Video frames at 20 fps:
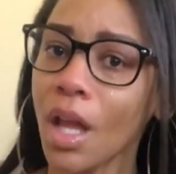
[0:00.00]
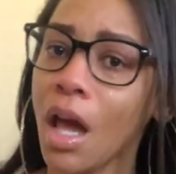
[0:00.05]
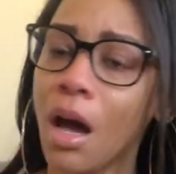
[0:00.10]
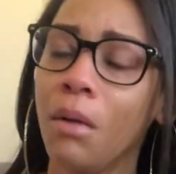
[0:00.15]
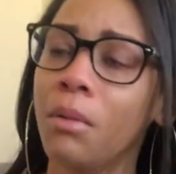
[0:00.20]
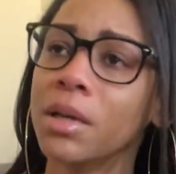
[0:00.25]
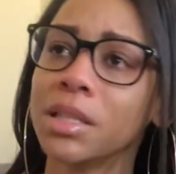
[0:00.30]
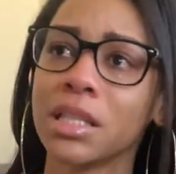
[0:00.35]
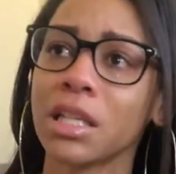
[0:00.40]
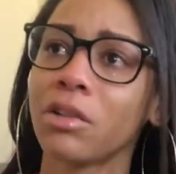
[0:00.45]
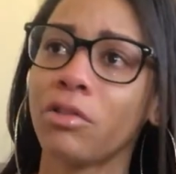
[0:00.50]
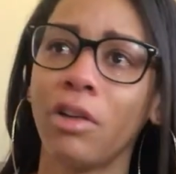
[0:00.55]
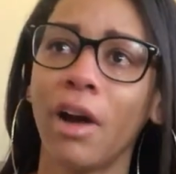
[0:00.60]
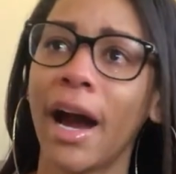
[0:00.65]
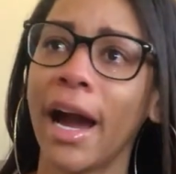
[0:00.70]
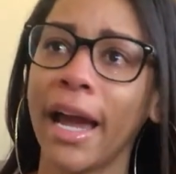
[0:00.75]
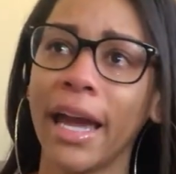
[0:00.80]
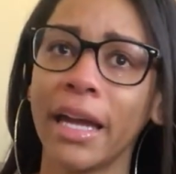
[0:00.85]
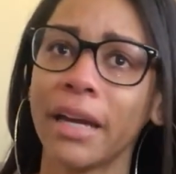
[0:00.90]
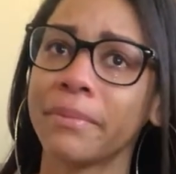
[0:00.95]
I wasn't
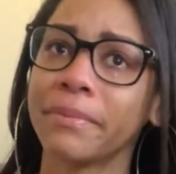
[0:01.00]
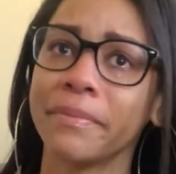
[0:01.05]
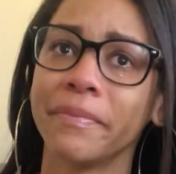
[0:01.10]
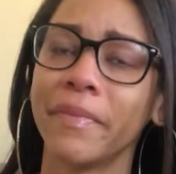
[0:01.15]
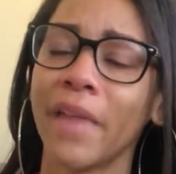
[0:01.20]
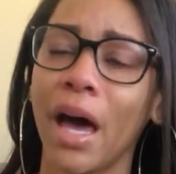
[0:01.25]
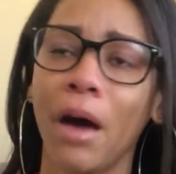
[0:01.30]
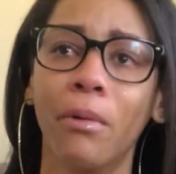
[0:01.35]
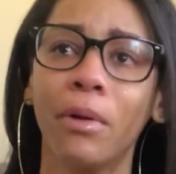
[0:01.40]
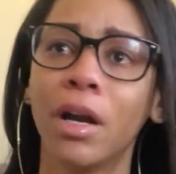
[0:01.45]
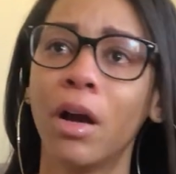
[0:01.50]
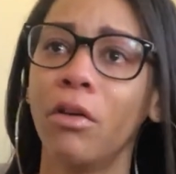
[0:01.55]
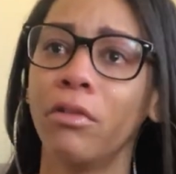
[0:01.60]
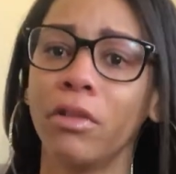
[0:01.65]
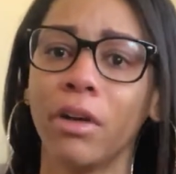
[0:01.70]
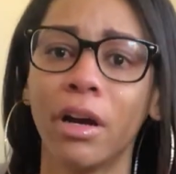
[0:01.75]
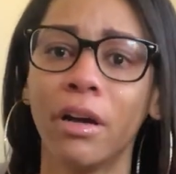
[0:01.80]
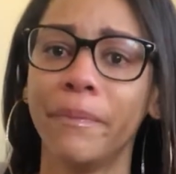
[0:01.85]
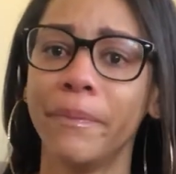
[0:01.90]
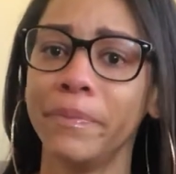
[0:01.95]
crying. I went
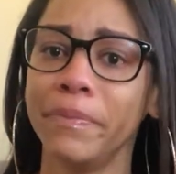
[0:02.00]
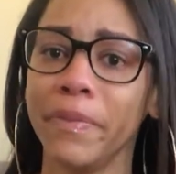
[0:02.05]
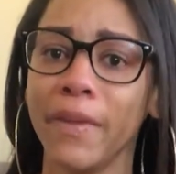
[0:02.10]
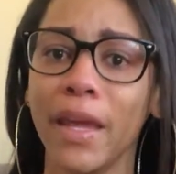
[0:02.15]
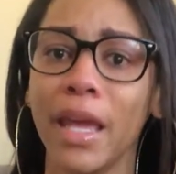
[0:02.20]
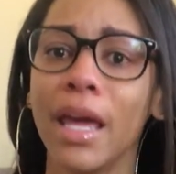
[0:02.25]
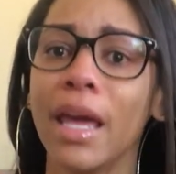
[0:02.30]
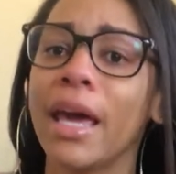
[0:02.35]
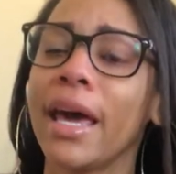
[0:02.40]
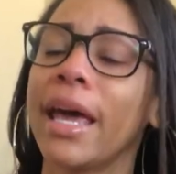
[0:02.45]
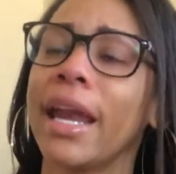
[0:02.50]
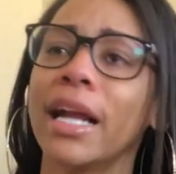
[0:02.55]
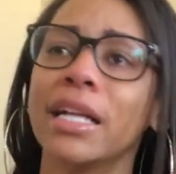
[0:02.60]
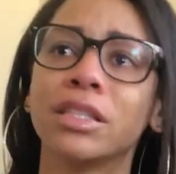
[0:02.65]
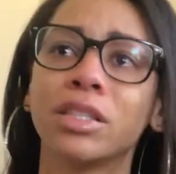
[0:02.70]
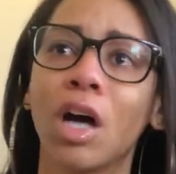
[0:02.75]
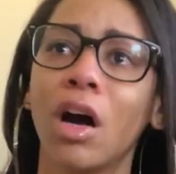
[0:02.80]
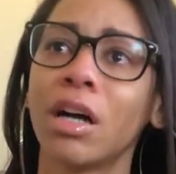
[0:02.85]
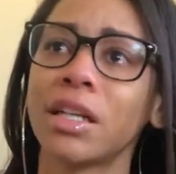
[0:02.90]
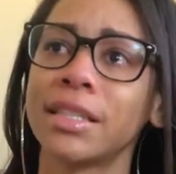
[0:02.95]
over and I
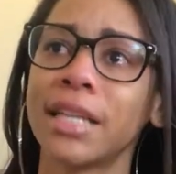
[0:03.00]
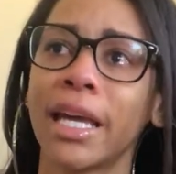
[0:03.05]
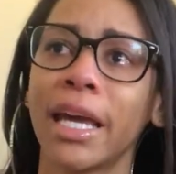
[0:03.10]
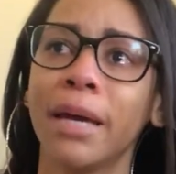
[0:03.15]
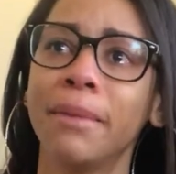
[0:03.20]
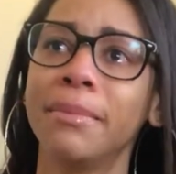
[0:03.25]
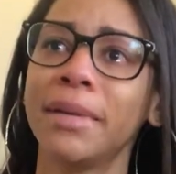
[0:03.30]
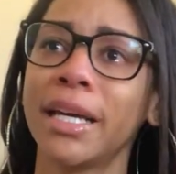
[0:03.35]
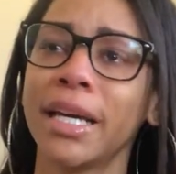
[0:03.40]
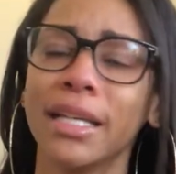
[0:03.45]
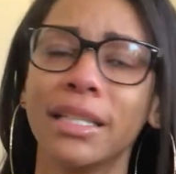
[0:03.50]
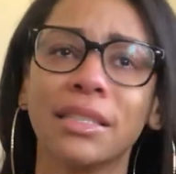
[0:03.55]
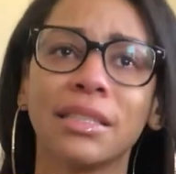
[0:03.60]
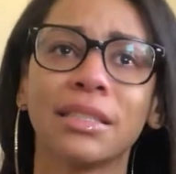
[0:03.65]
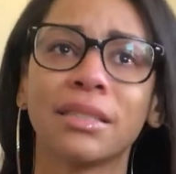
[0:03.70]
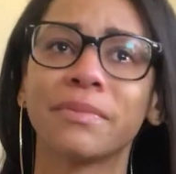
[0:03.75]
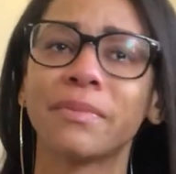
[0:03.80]
talked to him because